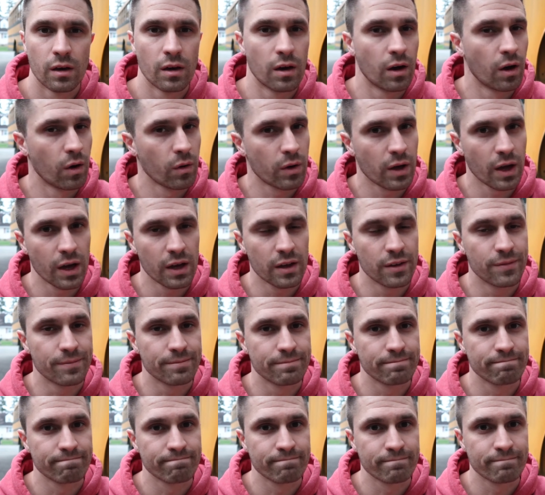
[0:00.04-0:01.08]
Okay.
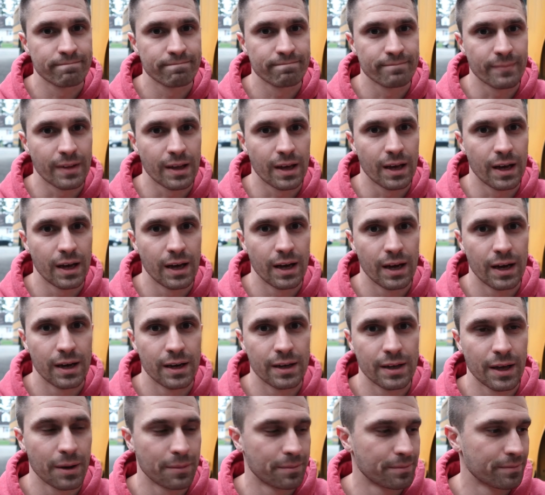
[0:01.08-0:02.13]

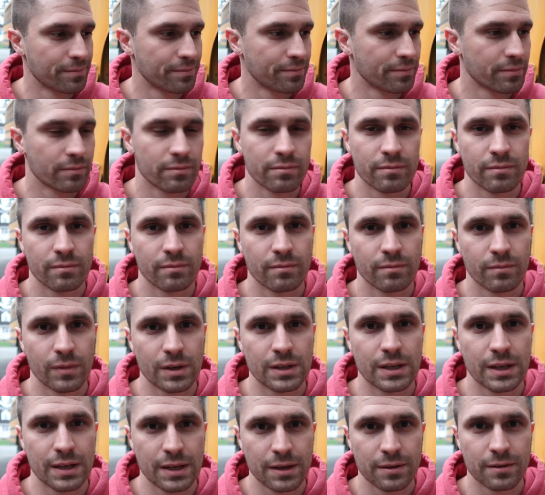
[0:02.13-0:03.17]
Yeah, we
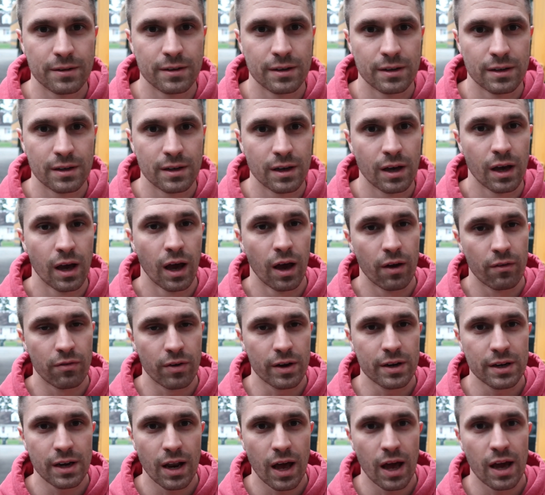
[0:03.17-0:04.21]
did it.
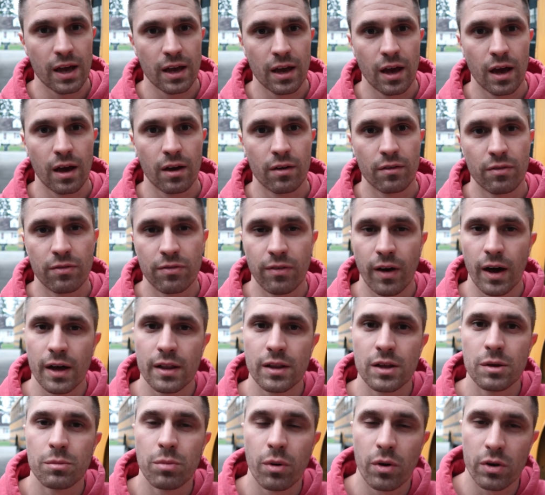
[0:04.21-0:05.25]
Friend and I
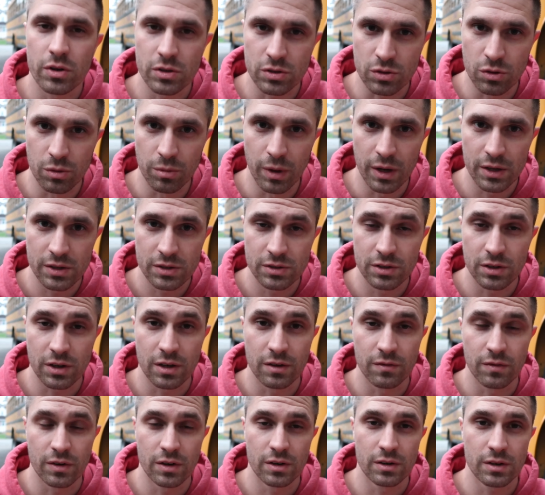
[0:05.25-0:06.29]
finally bought a school bus to
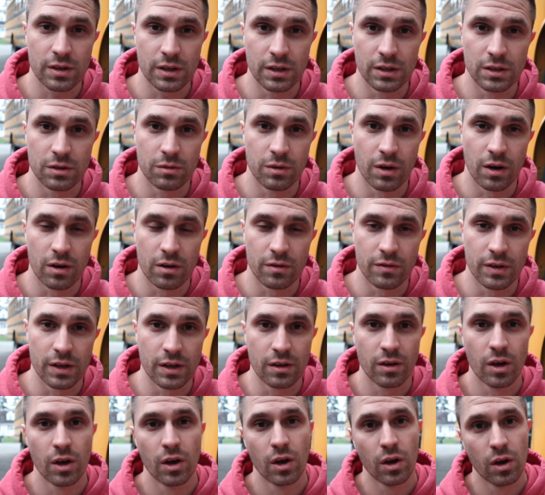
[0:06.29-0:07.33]
convert into an
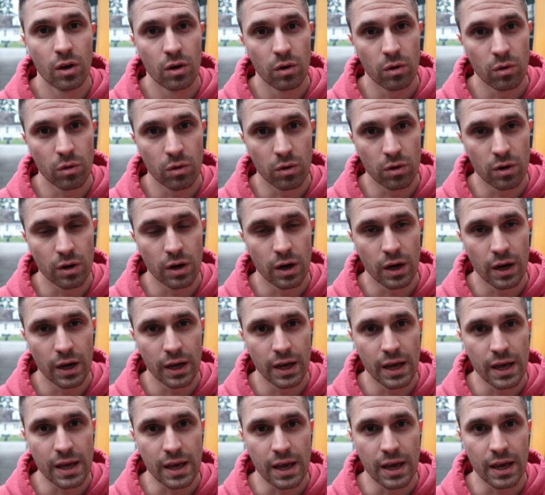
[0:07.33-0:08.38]
RV, or
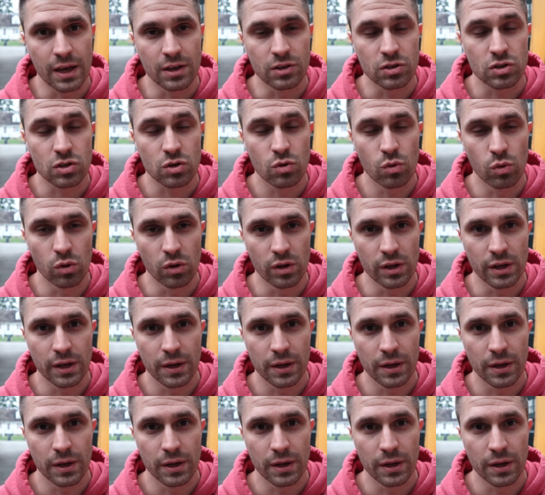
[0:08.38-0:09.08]
aka schoolie.